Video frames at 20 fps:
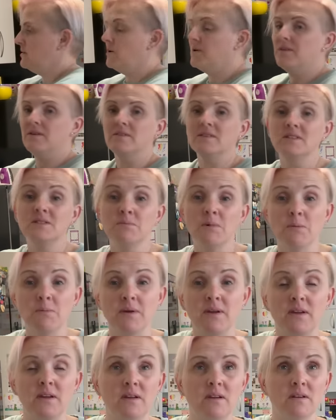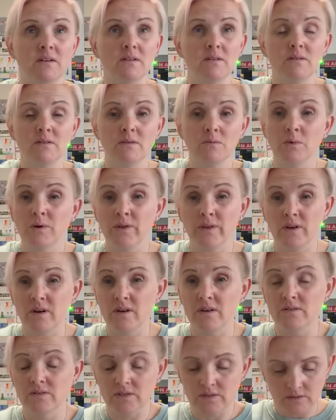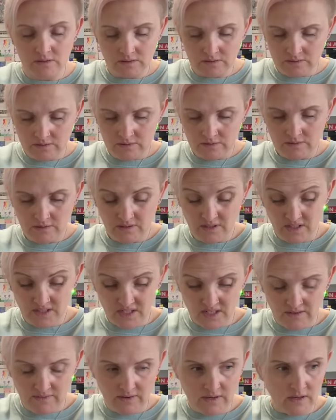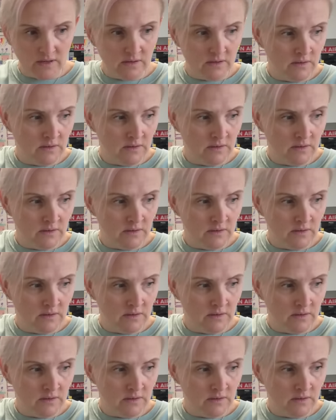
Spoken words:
I think this might be one of the girls. It's Olivia.